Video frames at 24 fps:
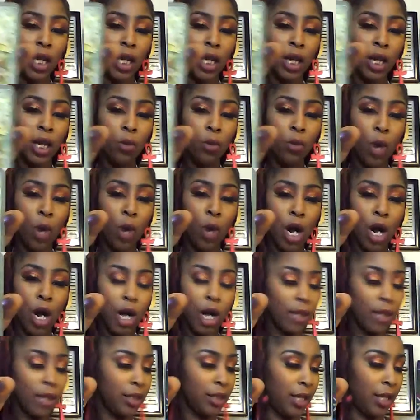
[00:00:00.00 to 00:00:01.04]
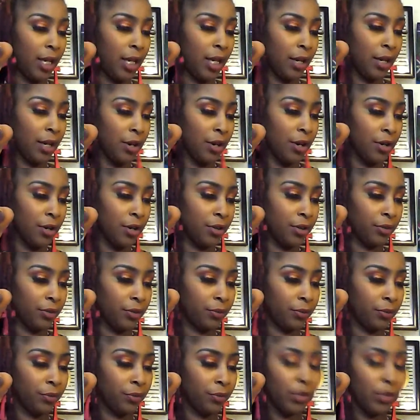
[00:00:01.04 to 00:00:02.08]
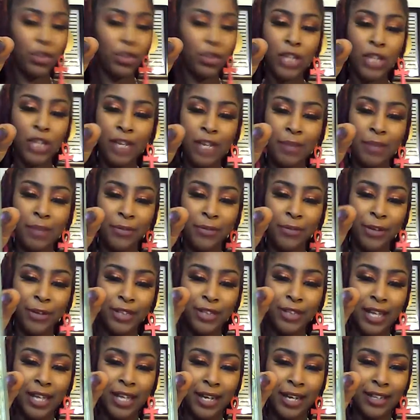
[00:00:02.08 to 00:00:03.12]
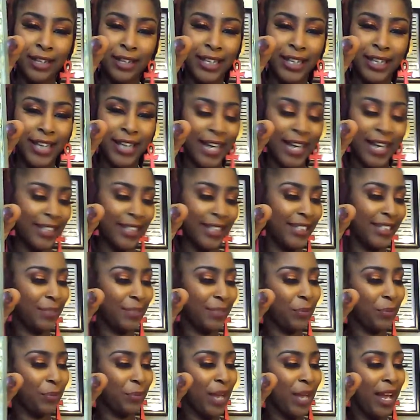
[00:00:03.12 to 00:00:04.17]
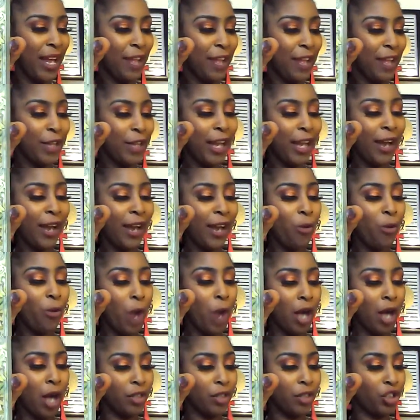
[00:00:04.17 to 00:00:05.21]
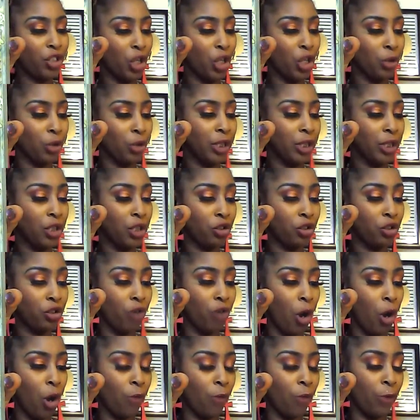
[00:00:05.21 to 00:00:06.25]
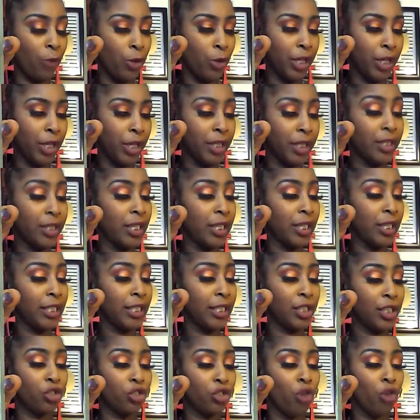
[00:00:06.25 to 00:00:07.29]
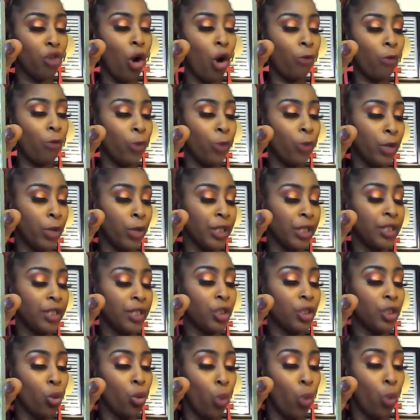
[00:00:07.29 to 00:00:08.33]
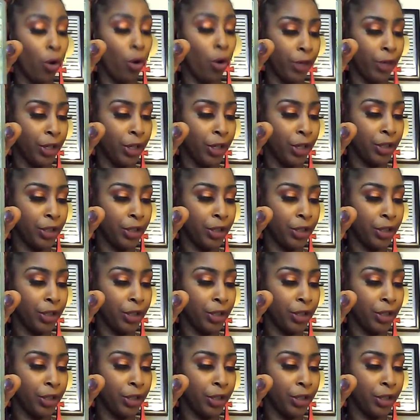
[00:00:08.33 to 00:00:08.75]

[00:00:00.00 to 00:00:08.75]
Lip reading: King of Wands here. Don't you love my fairy deck? That's nice. The King of Wands shows his strong focus. He's a strong, focused warrior.